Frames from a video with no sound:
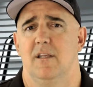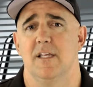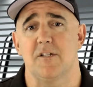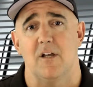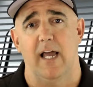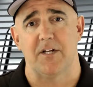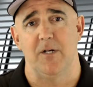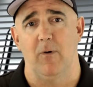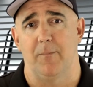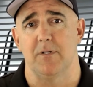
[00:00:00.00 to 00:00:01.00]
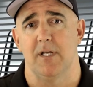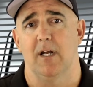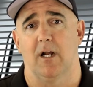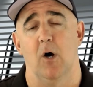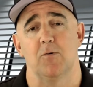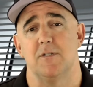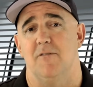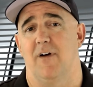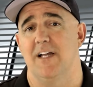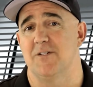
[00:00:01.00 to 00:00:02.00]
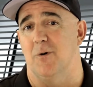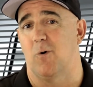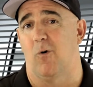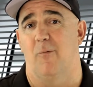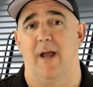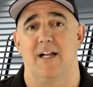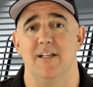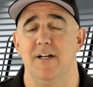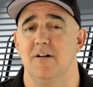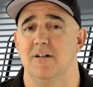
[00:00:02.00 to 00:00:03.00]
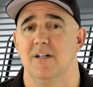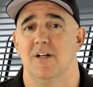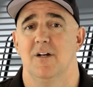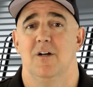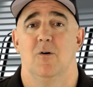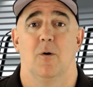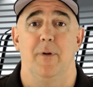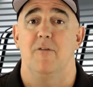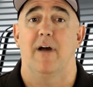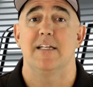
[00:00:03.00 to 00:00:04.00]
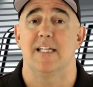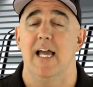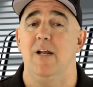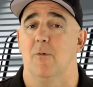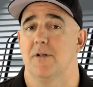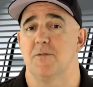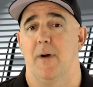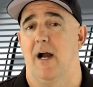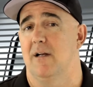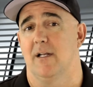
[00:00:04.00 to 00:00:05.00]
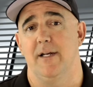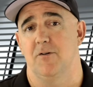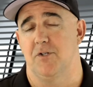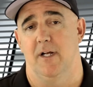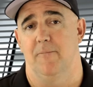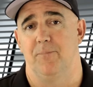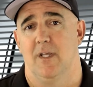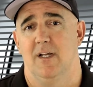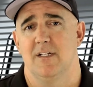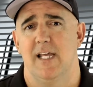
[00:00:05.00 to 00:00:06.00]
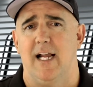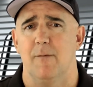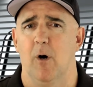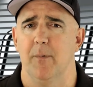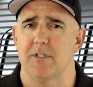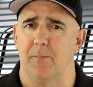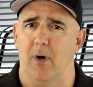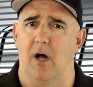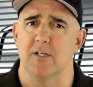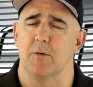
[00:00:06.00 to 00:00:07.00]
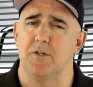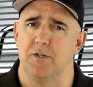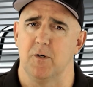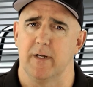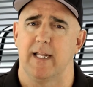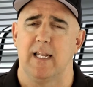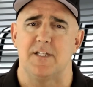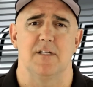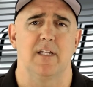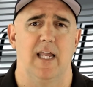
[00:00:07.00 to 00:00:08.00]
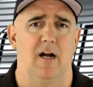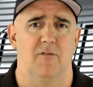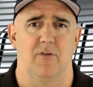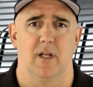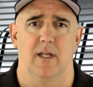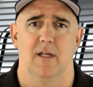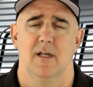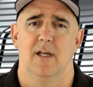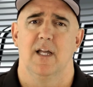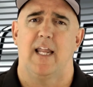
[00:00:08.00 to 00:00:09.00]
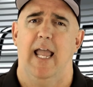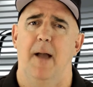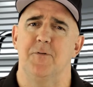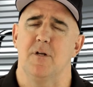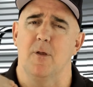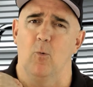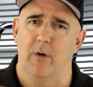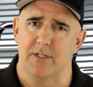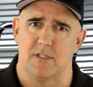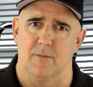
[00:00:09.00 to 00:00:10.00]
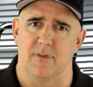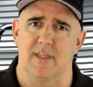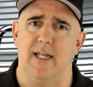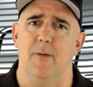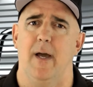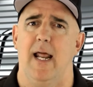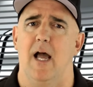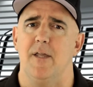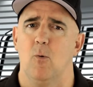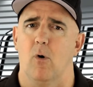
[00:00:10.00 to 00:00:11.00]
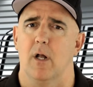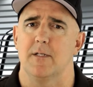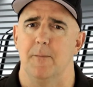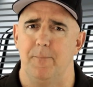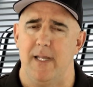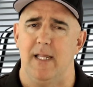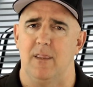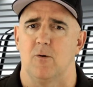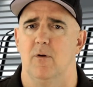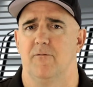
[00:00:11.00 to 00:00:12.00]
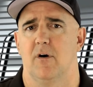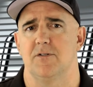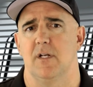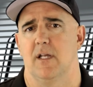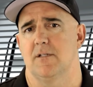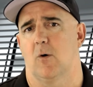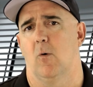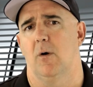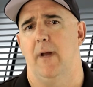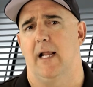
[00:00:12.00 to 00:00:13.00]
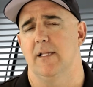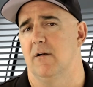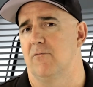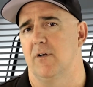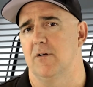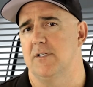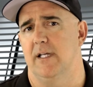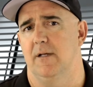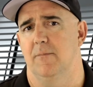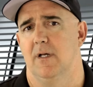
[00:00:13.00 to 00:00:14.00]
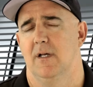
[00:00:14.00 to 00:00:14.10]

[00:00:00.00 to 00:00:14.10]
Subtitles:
This could actually represent a coach's advice to a quarterback leader or be advice to anyone aspiring to leadership. Take a moment to pause what you're doing and listen carefully. Capture the wisdom. Think about how you want to be through adversity as a quarterback leader for your team.